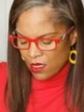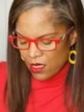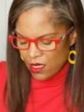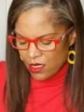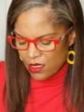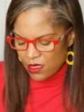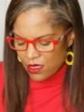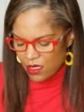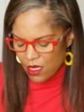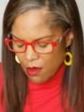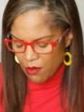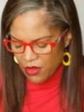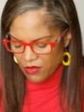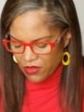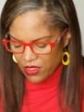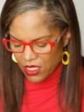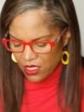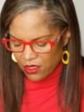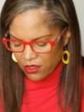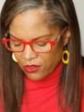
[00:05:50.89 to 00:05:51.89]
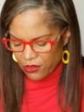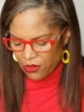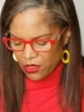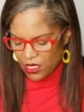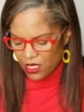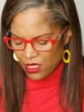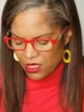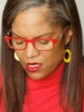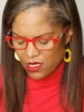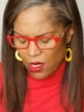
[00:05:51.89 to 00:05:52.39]
Some of the
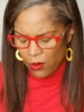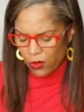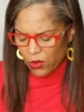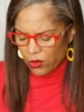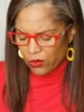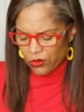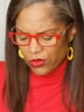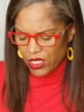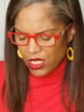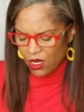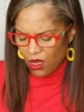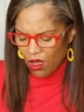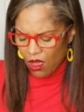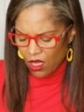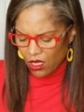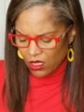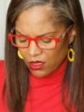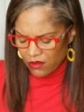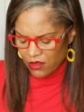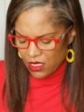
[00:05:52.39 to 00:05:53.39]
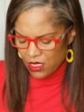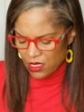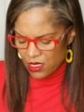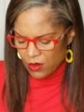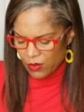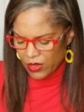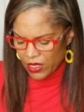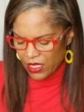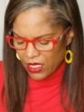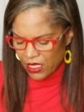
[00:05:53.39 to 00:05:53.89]
ingredients, I won't read all of this,
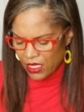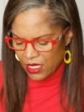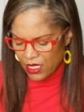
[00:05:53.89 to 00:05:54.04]
but